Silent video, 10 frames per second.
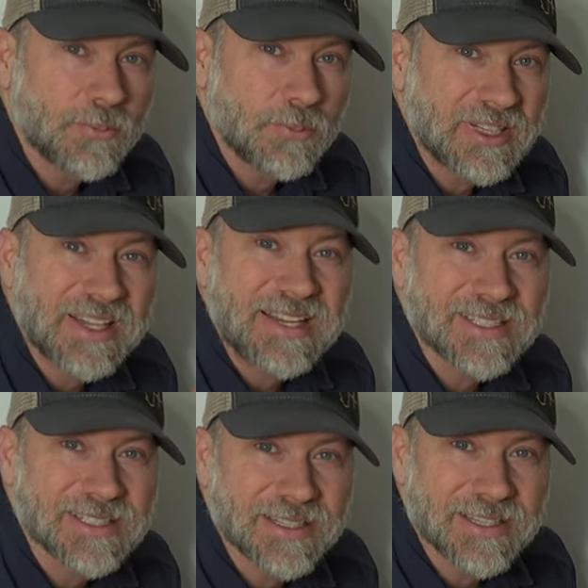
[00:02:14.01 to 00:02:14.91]

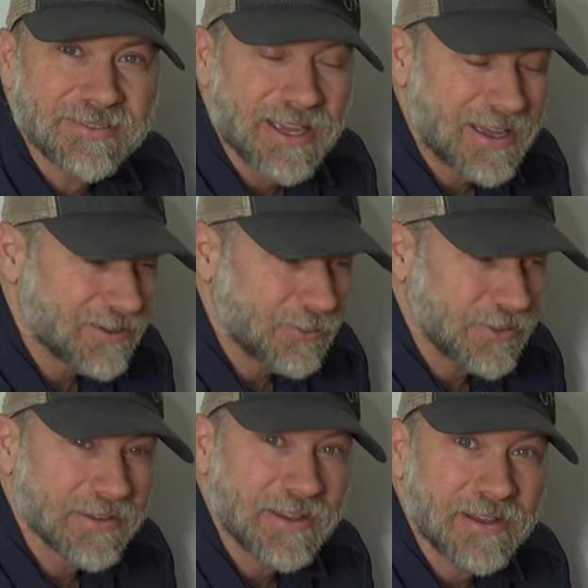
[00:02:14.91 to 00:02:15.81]
place that they've got
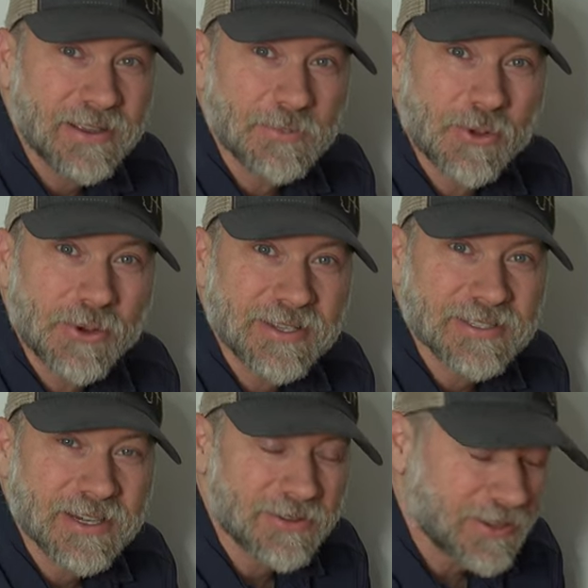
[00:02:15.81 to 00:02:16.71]
with employees
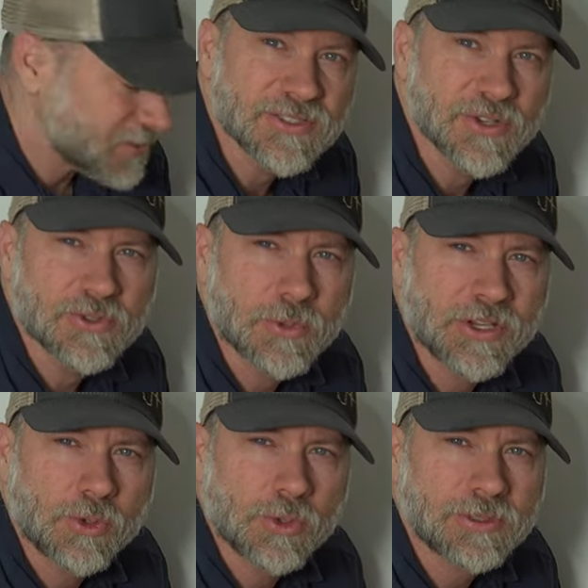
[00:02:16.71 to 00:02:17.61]
and everything. So it's
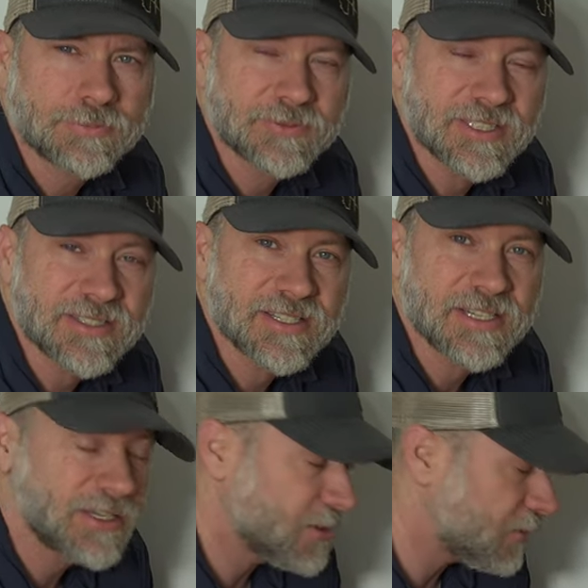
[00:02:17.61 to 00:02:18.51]
really cool to
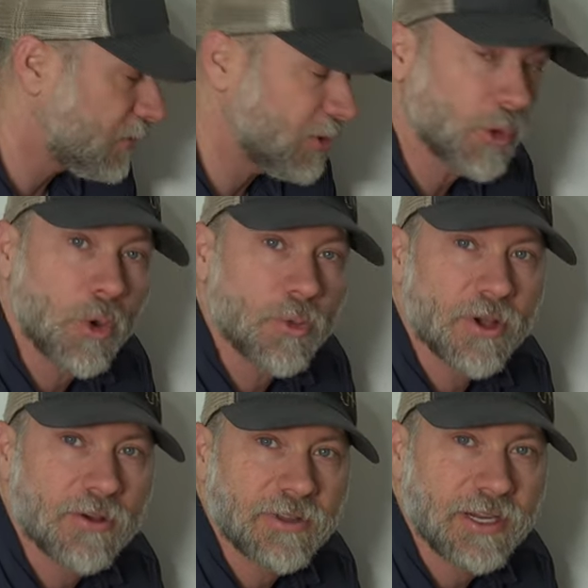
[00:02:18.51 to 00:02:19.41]
see the growth
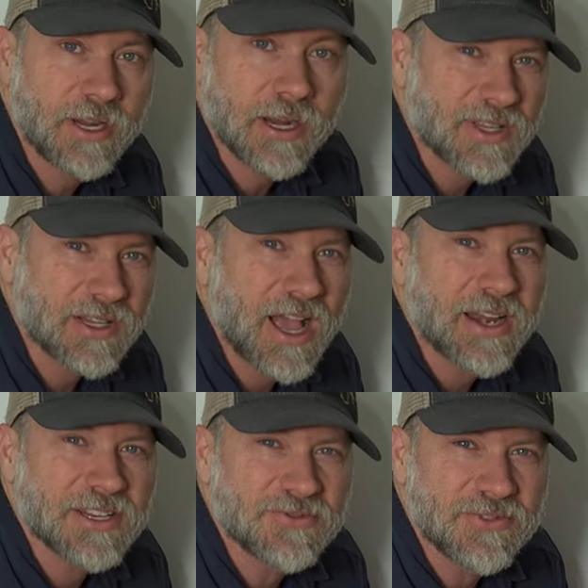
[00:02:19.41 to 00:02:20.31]
of a
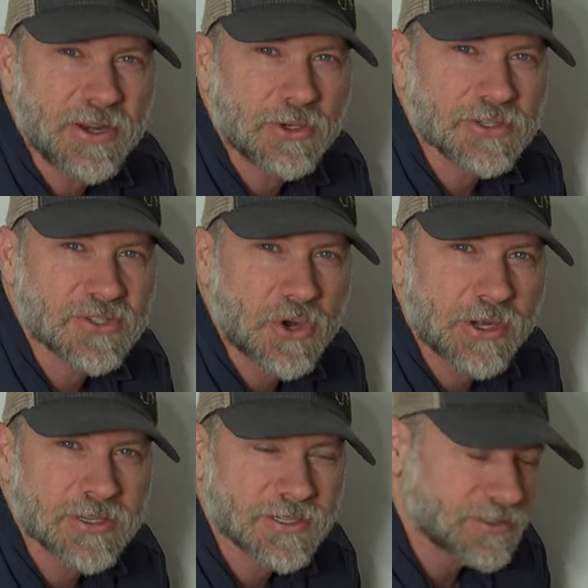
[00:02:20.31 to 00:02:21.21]
cottage vendor
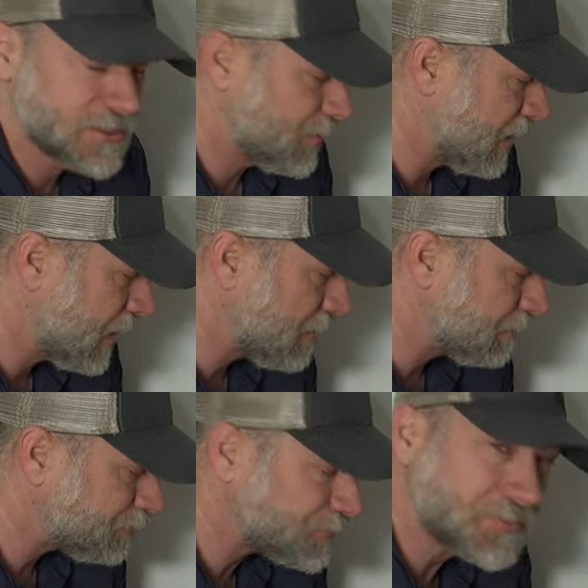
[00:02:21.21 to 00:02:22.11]
starting to pick
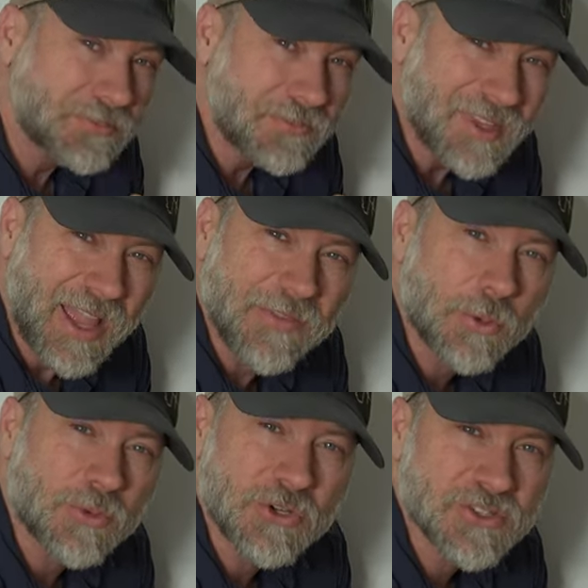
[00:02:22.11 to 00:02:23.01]
up. And
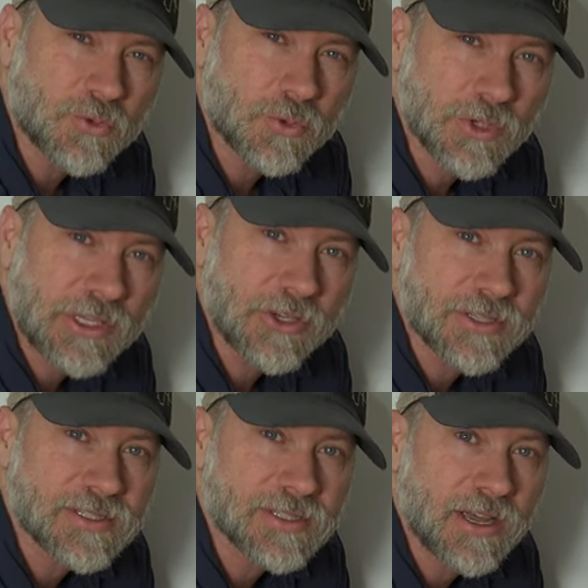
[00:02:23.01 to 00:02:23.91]
they're producing really
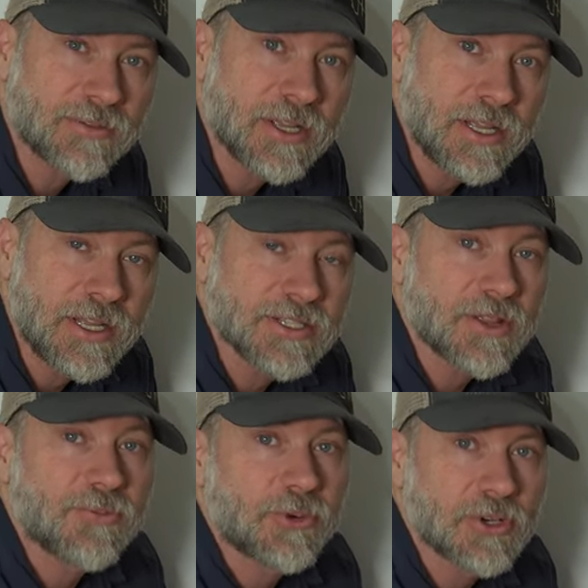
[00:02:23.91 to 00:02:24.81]
good stuff. So
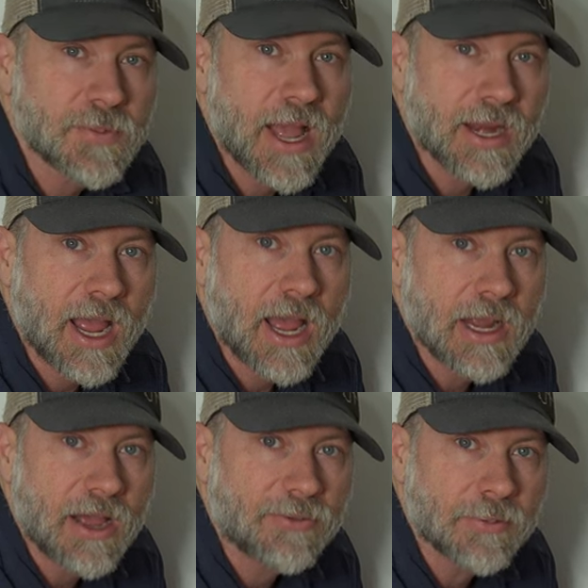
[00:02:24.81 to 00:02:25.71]
the first pack I
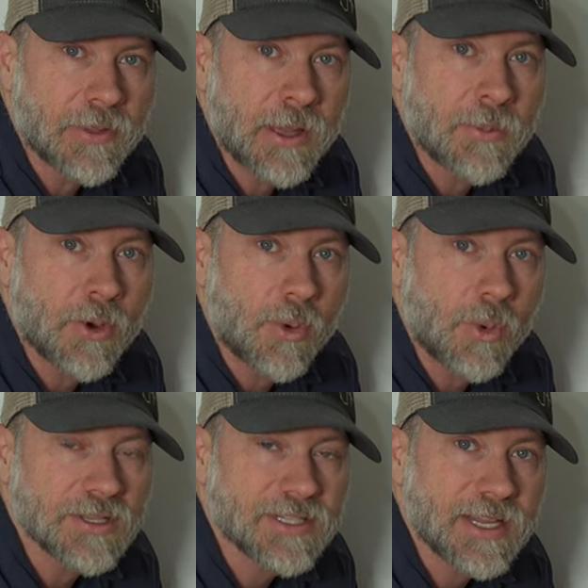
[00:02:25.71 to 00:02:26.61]
got from them
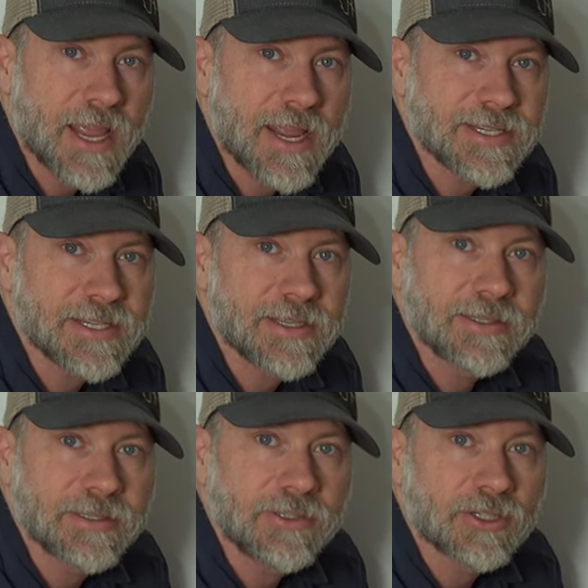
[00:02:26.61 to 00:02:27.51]
was the
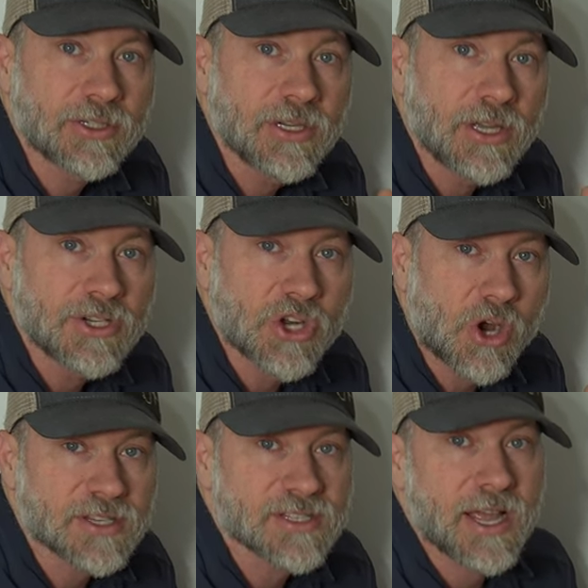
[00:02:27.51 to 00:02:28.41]
18 liter
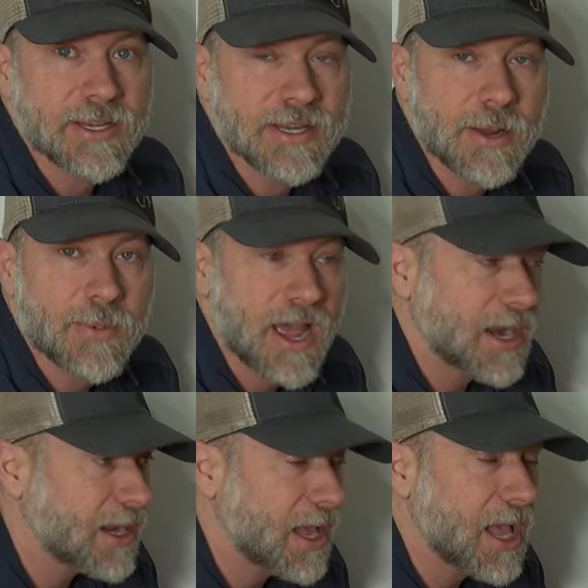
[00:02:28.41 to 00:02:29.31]
Dark Sky Day
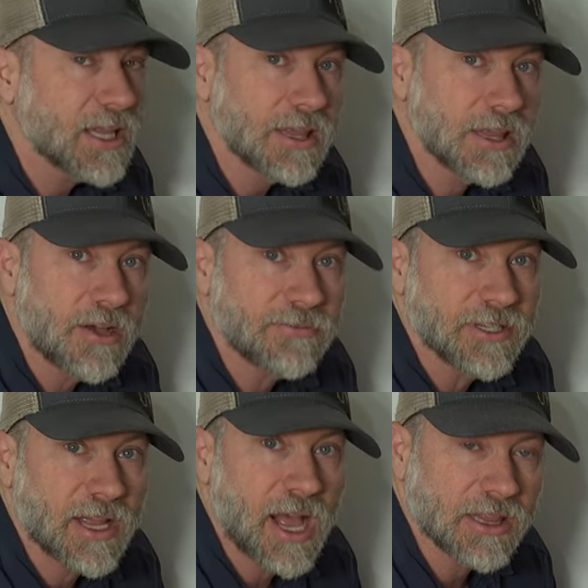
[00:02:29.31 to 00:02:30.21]
Pack. Loved
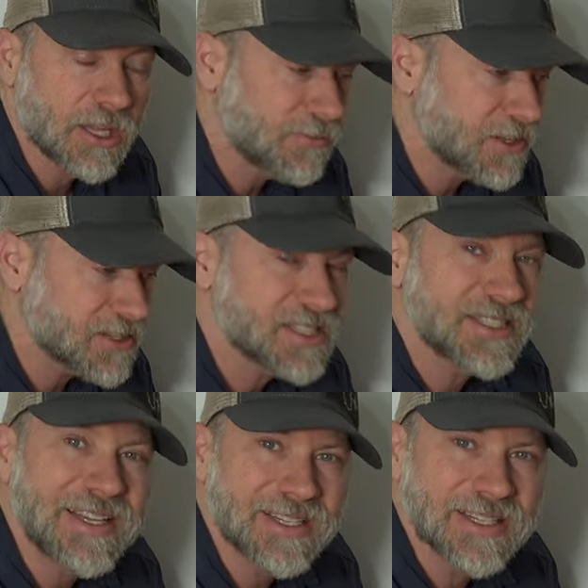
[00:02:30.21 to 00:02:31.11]
it. I loved the
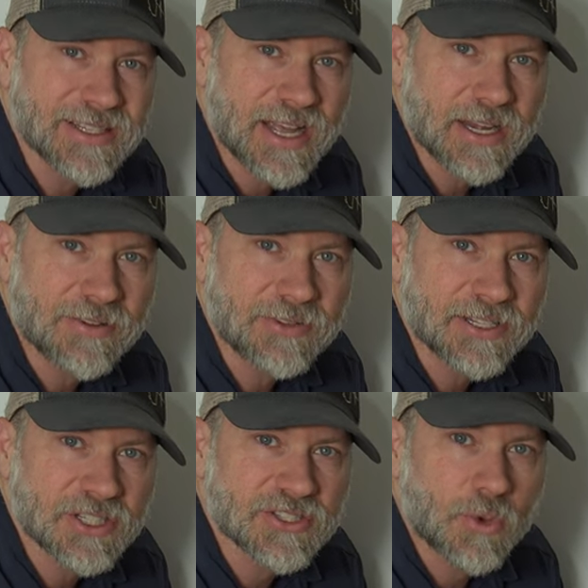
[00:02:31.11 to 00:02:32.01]
sleek design of
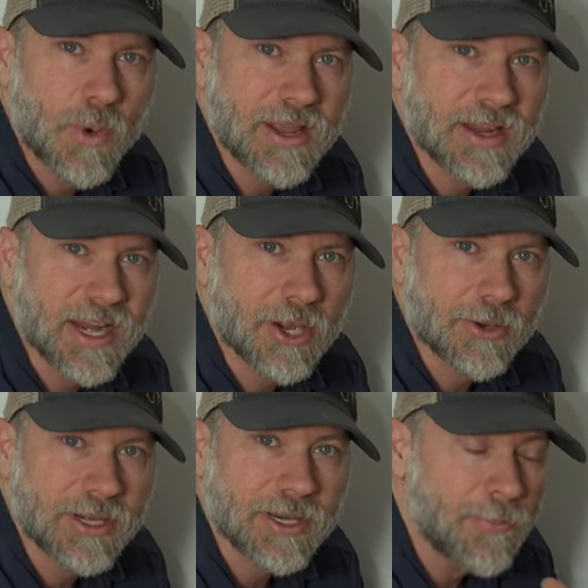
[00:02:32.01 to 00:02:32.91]
it, just the way it
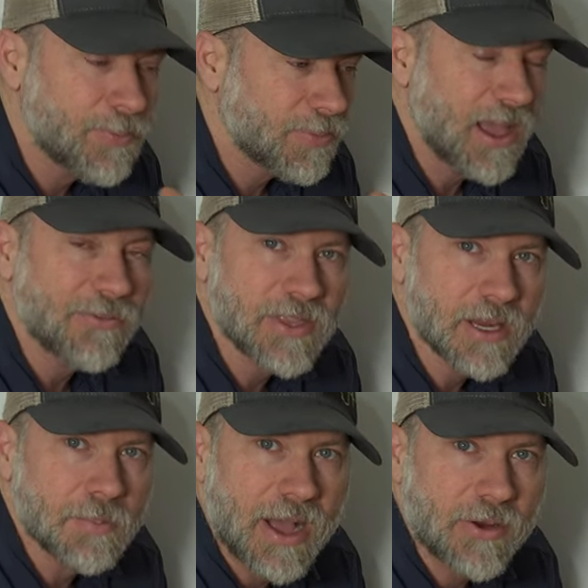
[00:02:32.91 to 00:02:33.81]
carried.
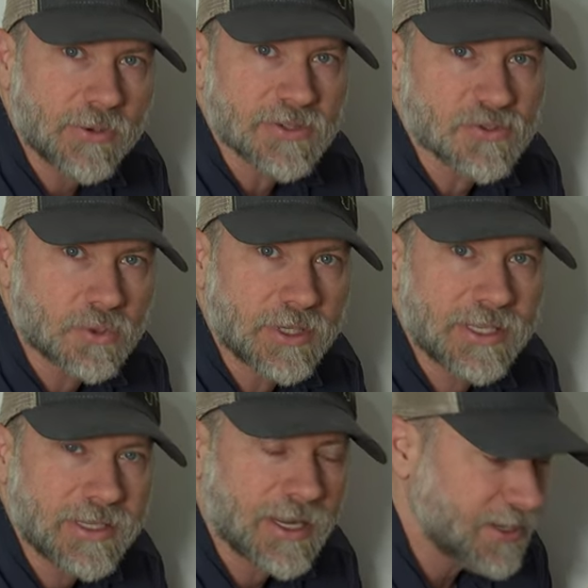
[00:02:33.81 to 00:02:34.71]
Everything about it was
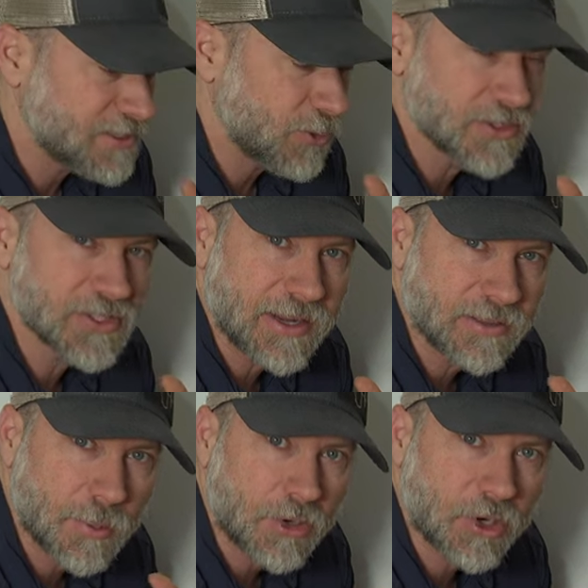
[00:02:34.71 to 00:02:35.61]
really nice. It was
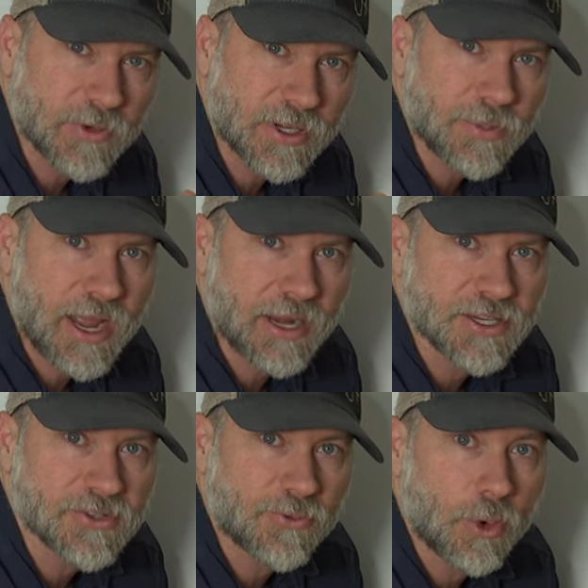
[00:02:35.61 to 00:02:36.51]
like the perfect
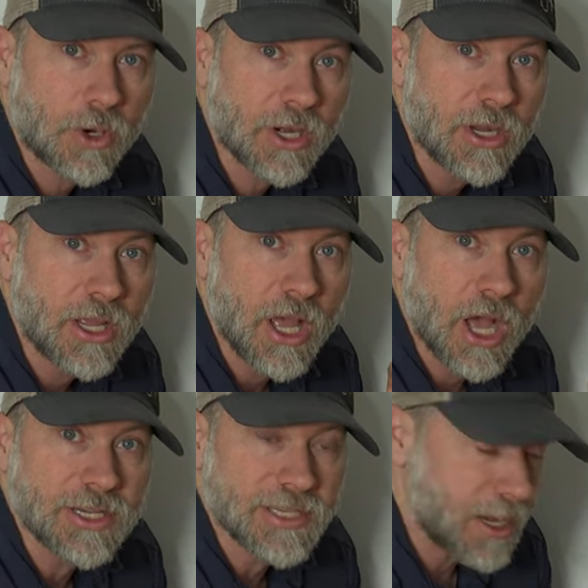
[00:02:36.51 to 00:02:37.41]
package for
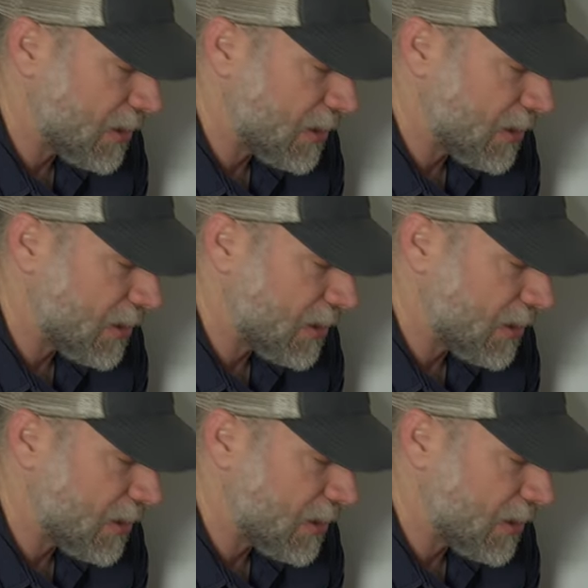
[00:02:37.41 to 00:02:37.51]
a day